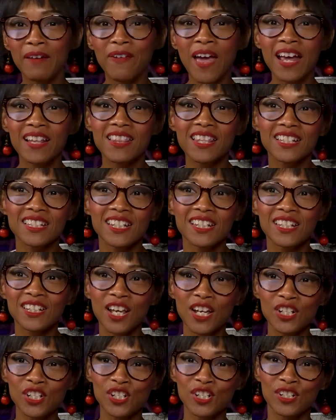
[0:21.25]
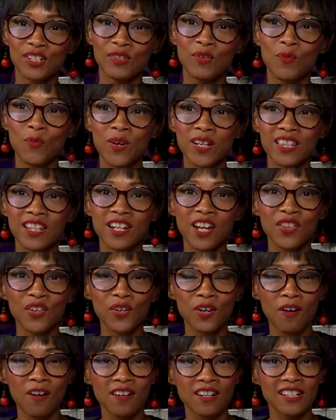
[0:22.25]
had this discussion with
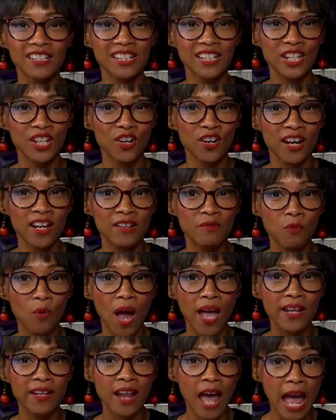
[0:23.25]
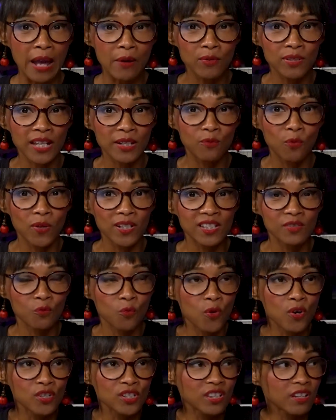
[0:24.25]
another artist here, and I was like,
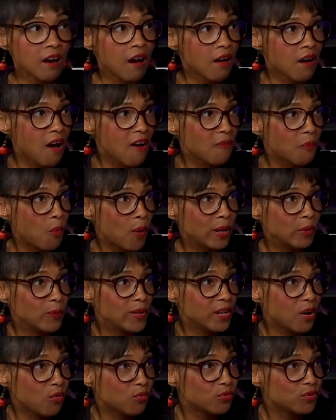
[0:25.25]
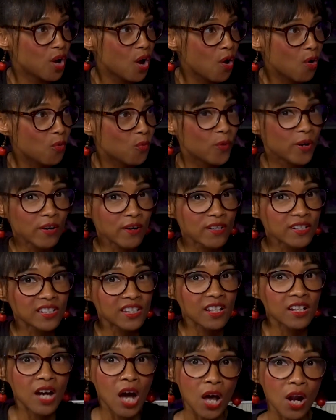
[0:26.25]
where's the cutoff point? We don't know. Where
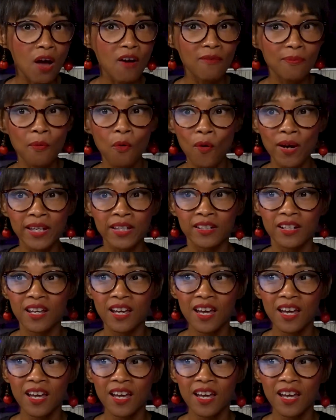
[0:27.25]
is the cutoff point?